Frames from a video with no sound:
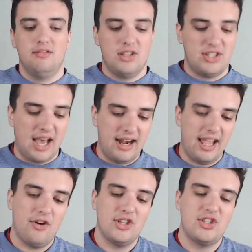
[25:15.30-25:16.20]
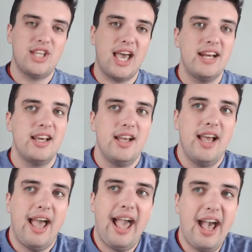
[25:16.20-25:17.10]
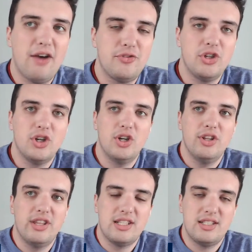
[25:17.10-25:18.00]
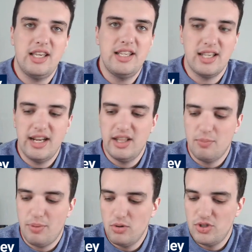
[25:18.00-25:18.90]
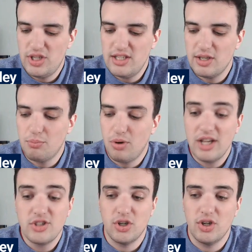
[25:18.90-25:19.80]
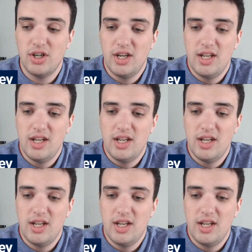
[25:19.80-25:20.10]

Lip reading: Scott Harris said after the season in the postseason presser,